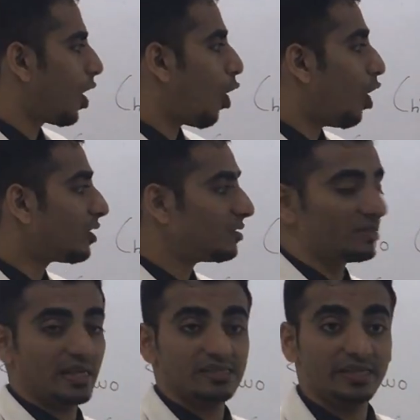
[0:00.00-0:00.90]
or
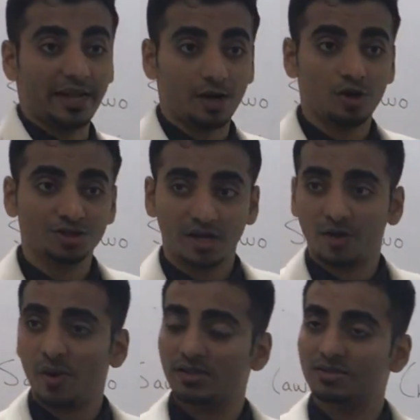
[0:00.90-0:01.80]
there is a technological
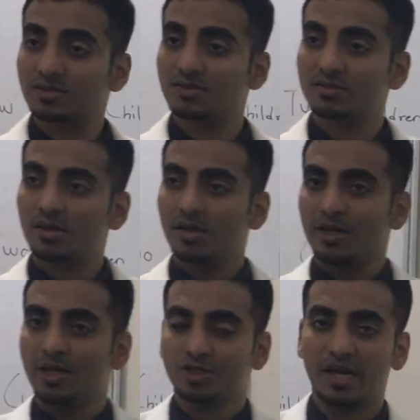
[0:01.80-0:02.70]
advance.
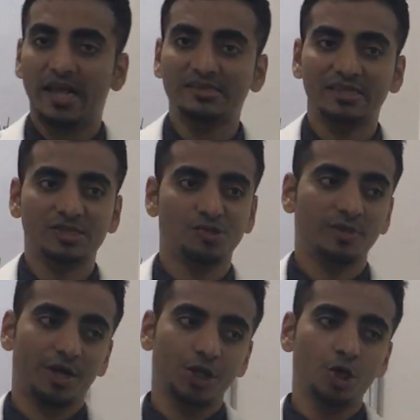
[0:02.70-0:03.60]
So let's assume
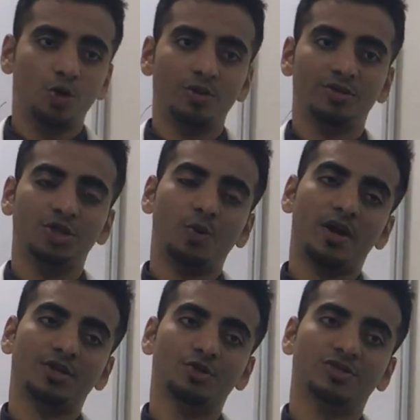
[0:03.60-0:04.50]
that you
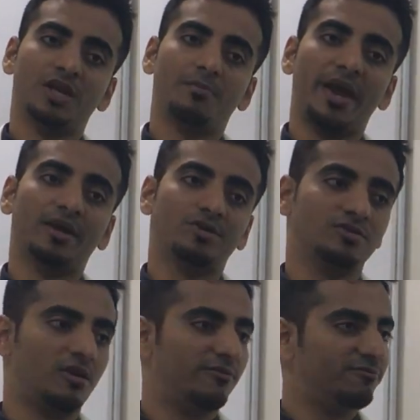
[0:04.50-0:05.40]
are using
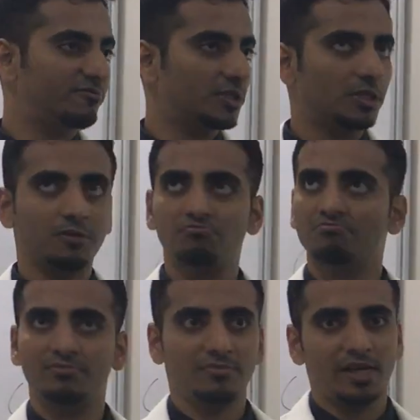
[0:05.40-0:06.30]
Microsoft,
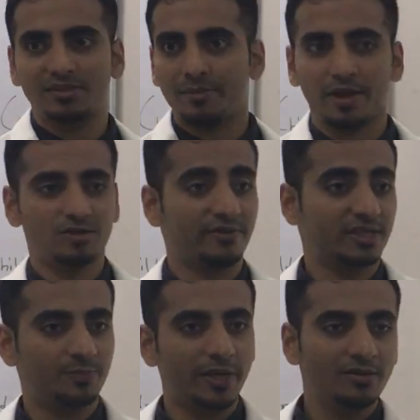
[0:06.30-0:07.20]
let's say Microsoft
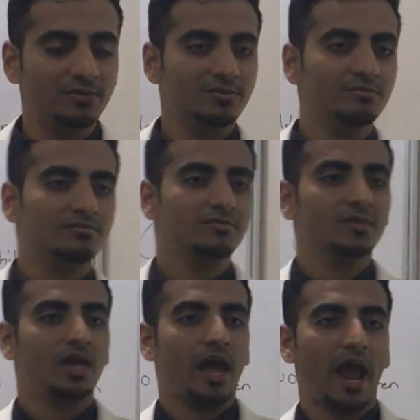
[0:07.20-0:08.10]
XP,
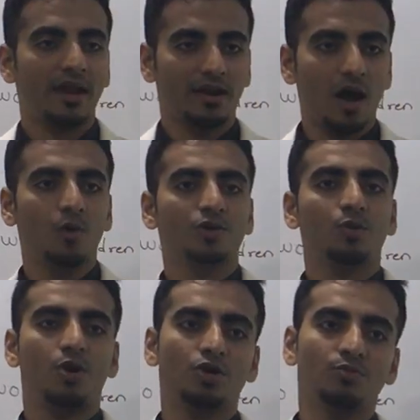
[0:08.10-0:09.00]
and now
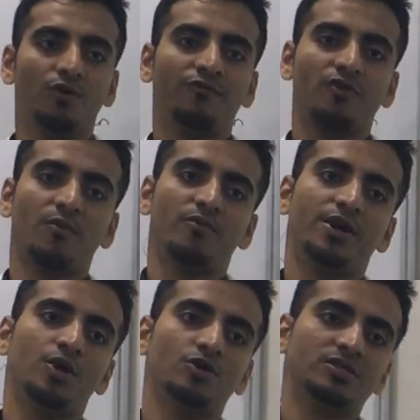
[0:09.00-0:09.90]
you want to move from
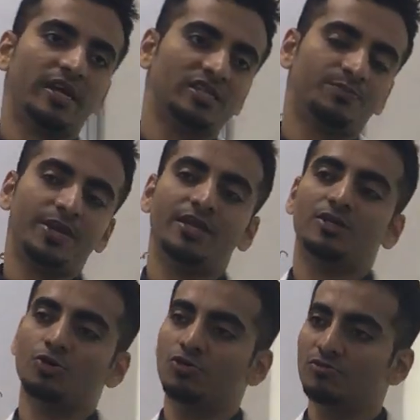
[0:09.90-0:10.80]
Windows
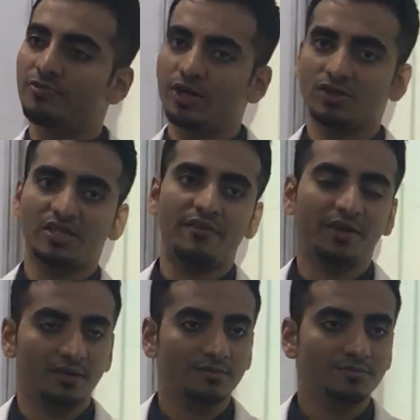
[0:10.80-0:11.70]
XP to Windows
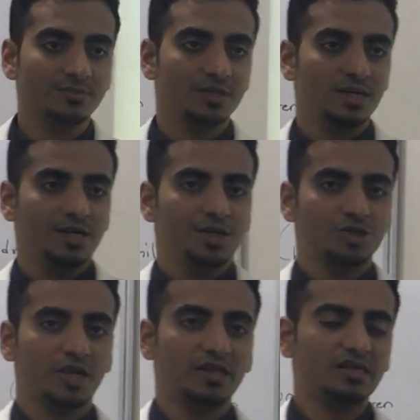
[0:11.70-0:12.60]
7.
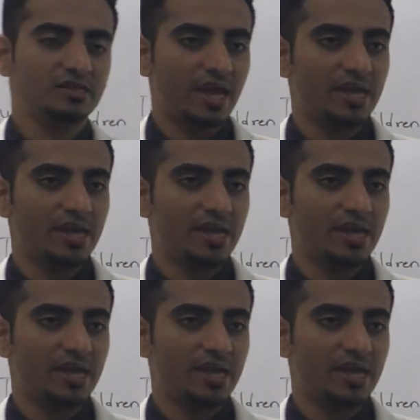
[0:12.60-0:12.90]
So in this